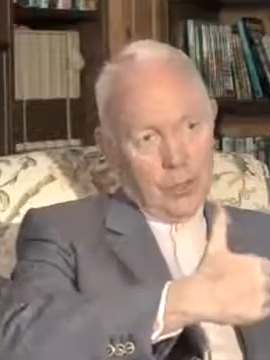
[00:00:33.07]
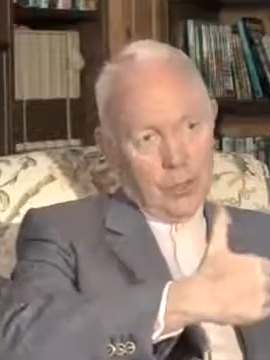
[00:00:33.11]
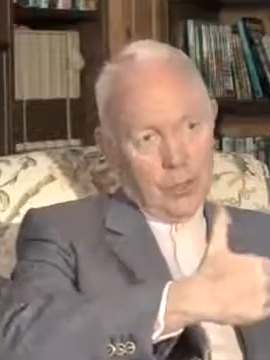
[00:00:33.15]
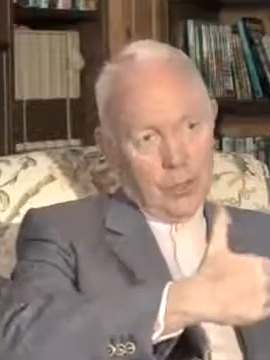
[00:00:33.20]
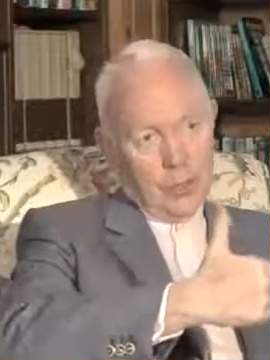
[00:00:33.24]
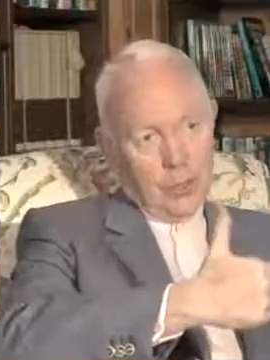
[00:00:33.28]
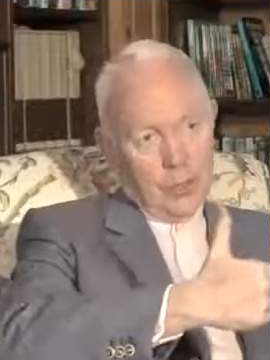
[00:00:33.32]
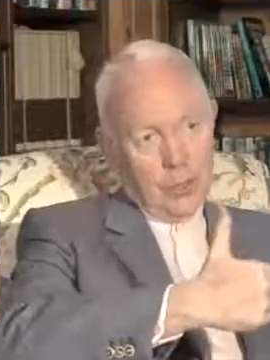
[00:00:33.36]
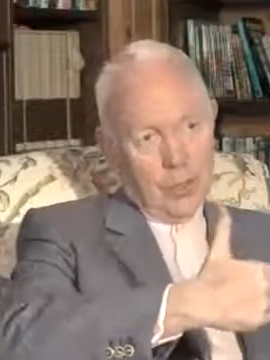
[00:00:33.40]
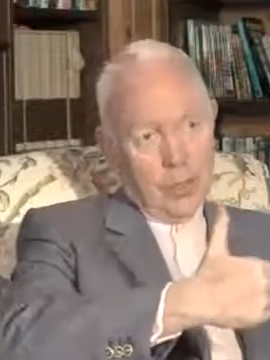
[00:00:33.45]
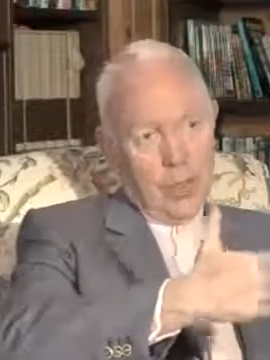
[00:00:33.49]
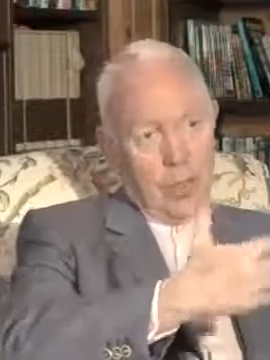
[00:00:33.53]

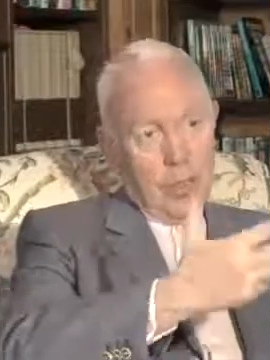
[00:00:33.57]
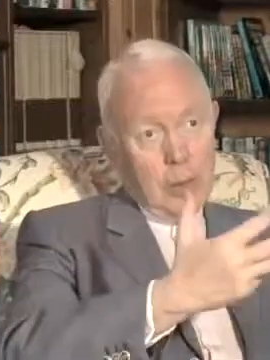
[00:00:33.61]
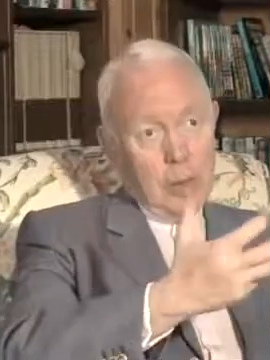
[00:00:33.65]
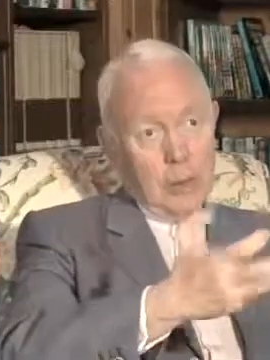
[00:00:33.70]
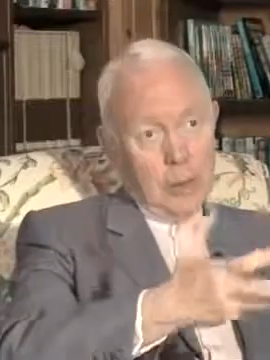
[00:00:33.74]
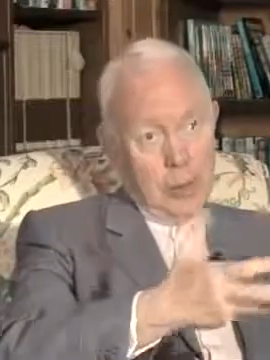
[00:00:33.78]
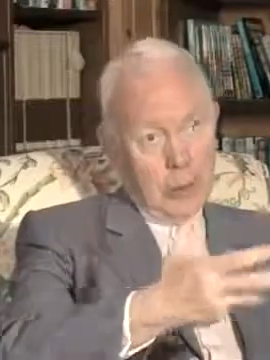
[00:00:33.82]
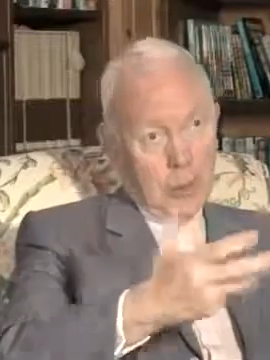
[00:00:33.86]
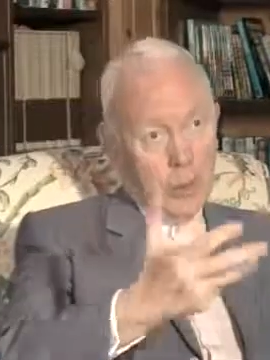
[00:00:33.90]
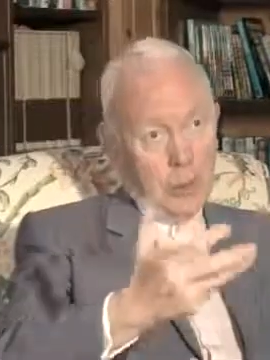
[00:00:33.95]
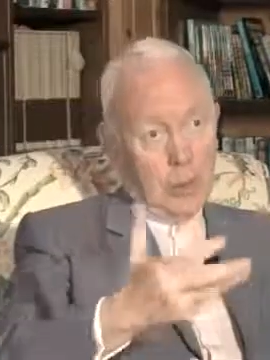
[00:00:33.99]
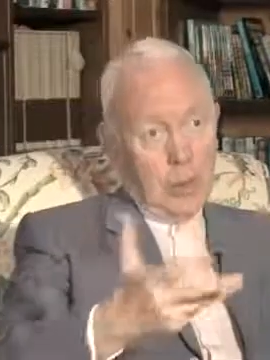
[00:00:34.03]
to be
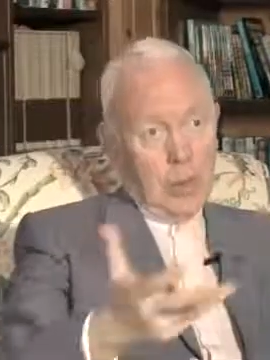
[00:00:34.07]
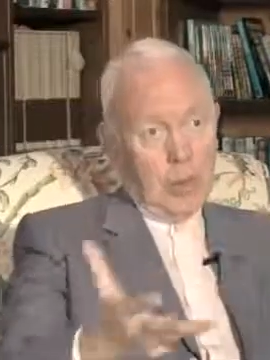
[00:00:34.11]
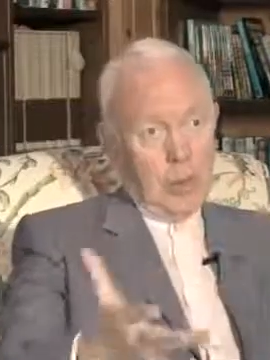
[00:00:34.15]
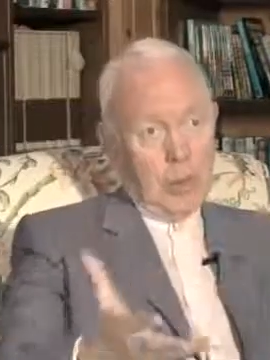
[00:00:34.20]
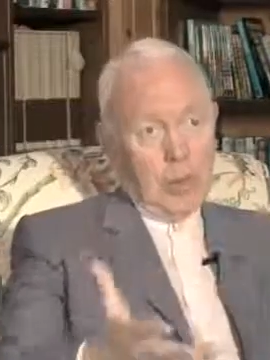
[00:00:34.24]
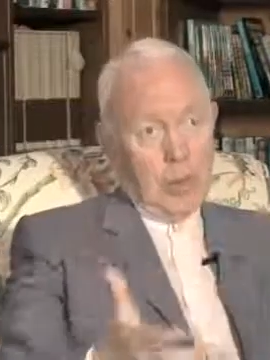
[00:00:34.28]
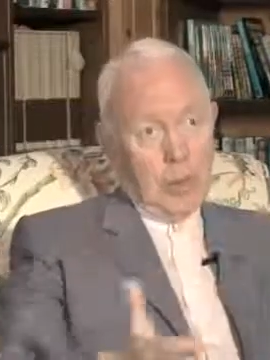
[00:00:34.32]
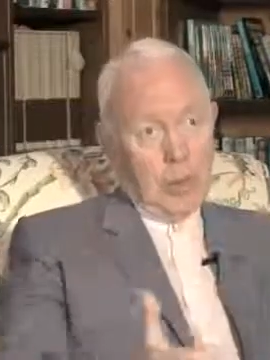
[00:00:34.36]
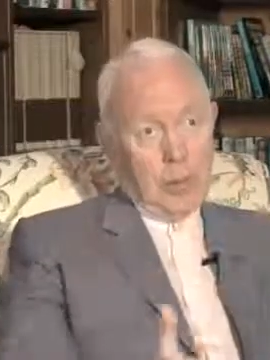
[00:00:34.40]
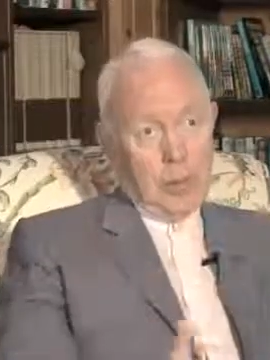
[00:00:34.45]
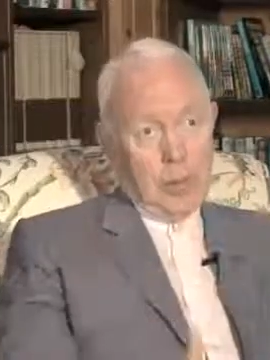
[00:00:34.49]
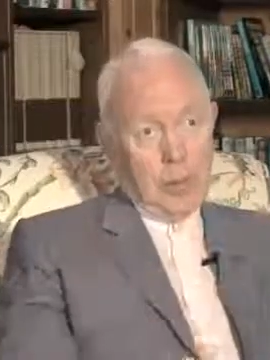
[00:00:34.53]
able to mind
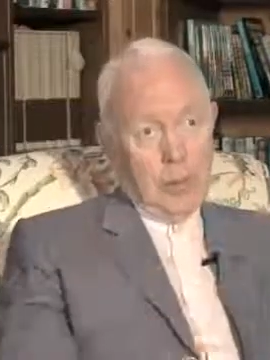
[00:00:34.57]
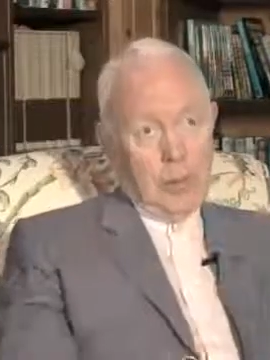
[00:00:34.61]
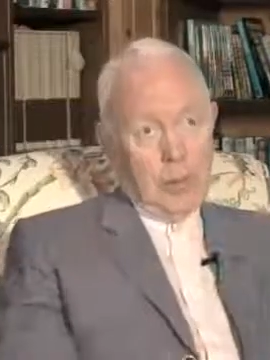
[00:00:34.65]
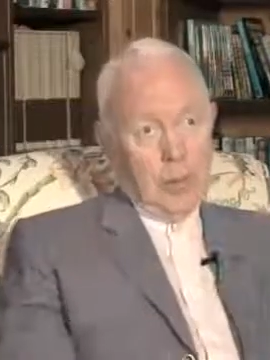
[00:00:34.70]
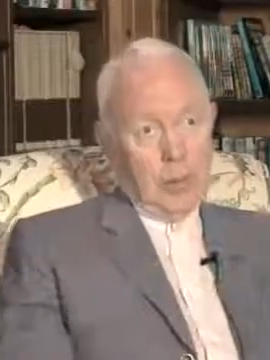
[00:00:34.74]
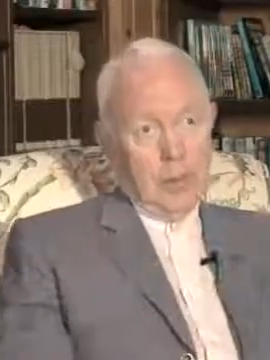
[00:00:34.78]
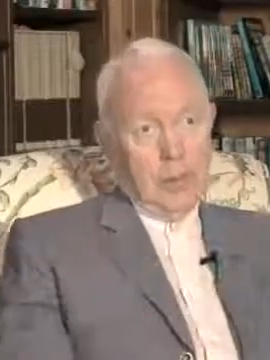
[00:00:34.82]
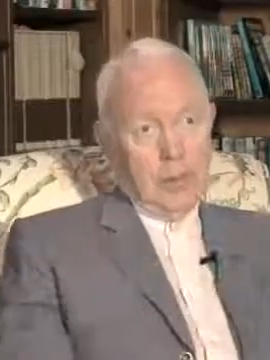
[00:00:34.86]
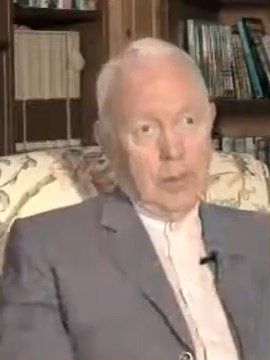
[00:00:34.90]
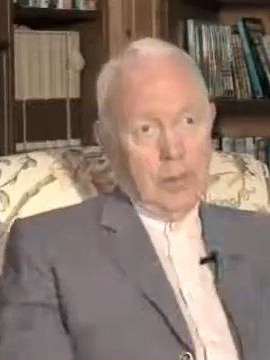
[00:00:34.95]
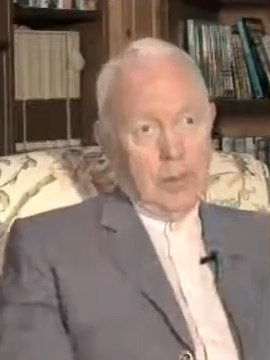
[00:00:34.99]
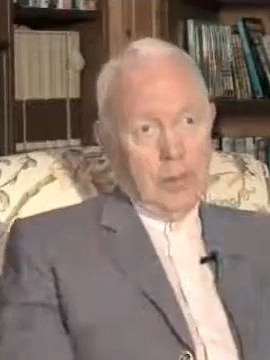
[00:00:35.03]
map
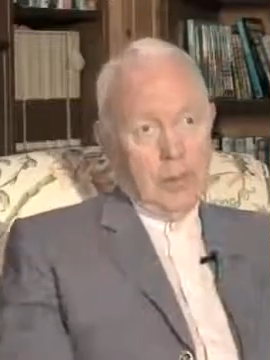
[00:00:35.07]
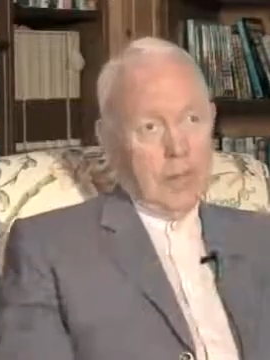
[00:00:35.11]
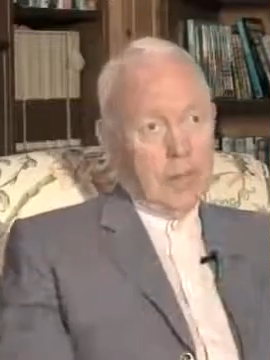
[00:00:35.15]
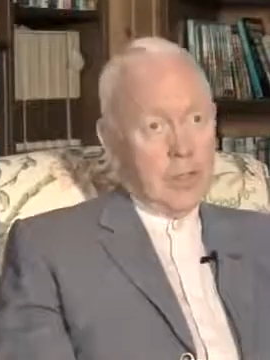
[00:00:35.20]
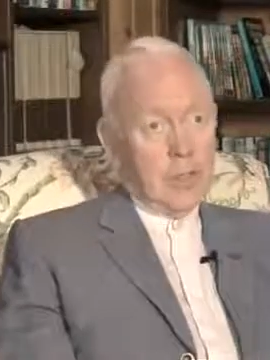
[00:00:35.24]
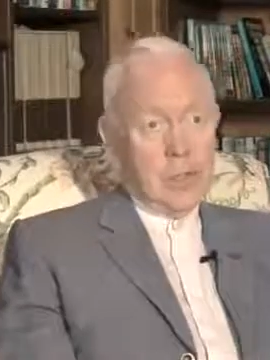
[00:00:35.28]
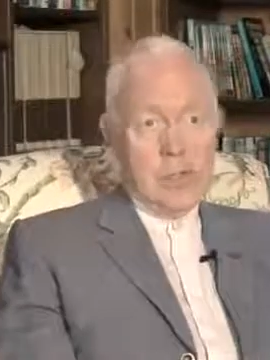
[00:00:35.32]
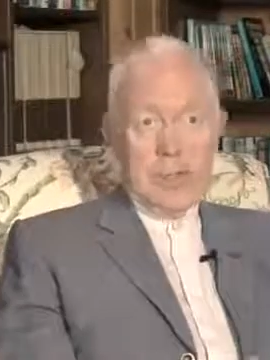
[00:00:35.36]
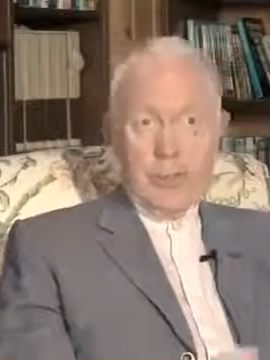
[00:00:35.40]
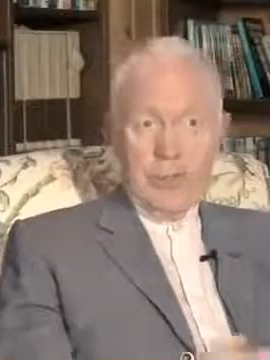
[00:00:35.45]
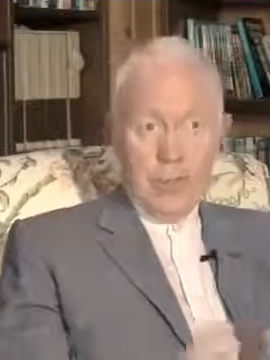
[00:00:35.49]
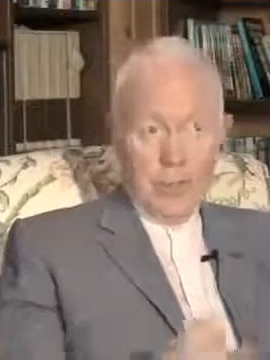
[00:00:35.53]
is
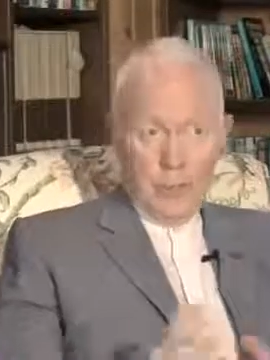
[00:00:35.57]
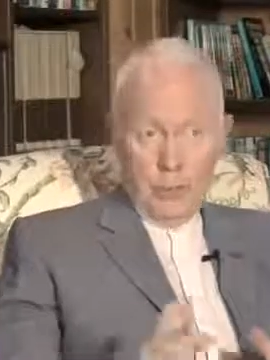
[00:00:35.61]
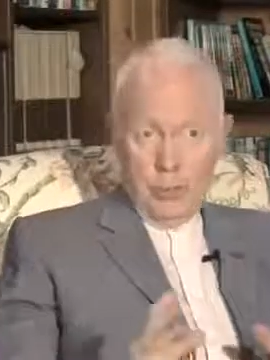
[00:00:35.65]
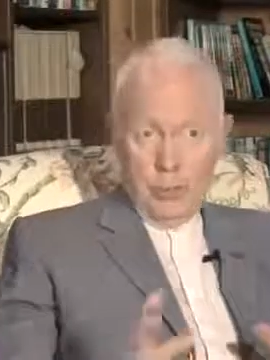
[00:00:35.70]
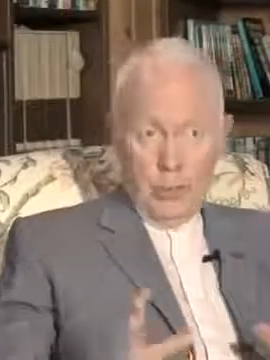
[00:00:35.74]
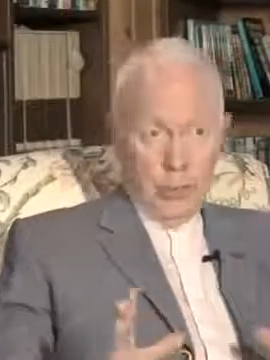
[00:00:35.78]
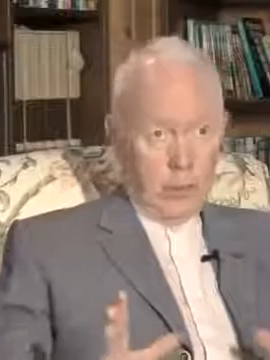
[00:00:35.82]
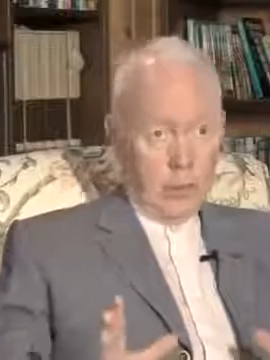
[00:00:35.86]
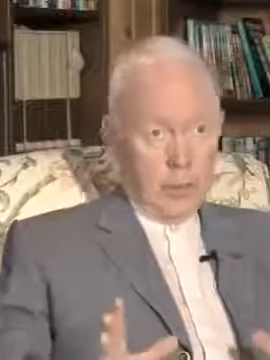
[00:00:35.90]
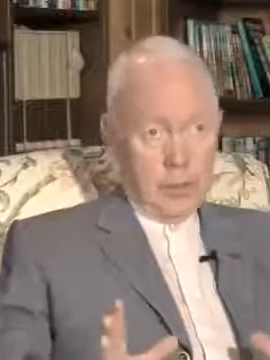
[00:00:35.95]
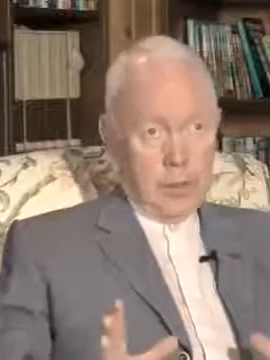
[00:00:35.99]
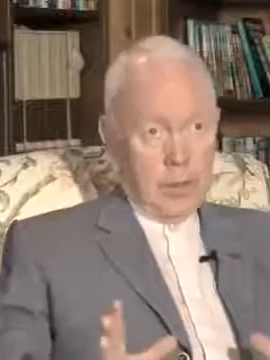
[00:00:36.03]
an easy
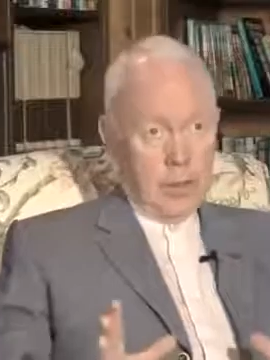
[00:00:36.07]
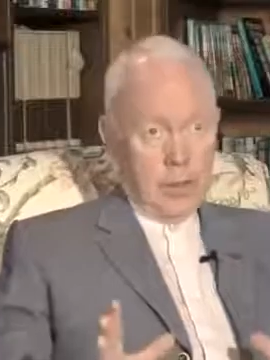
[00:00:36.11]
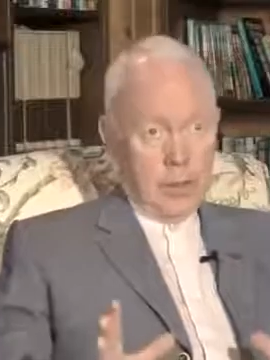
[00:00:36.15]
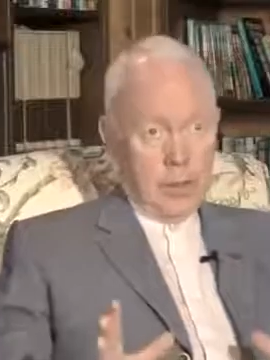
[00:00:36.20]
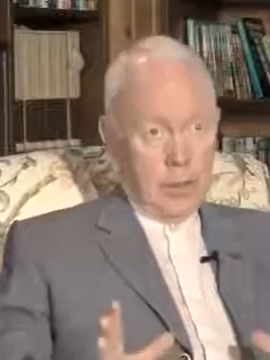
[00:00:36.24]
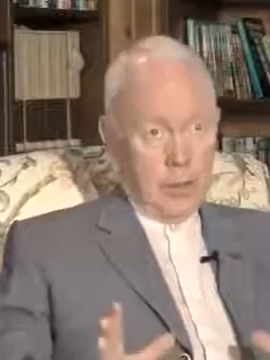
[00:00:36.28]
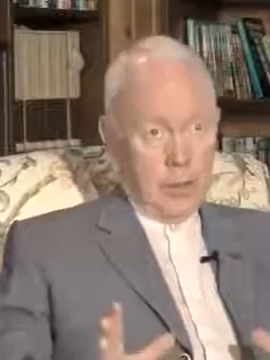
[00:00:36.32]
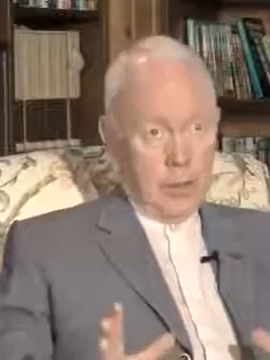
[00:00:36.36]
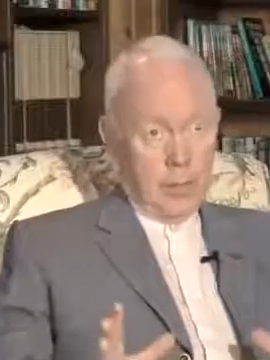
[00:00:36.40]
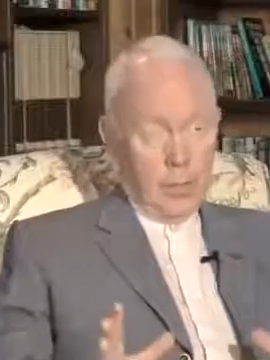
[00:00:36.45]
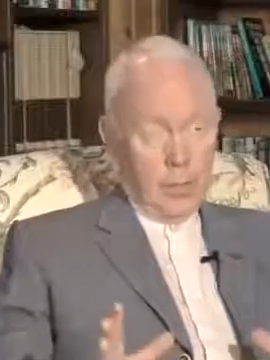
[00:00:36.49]
process.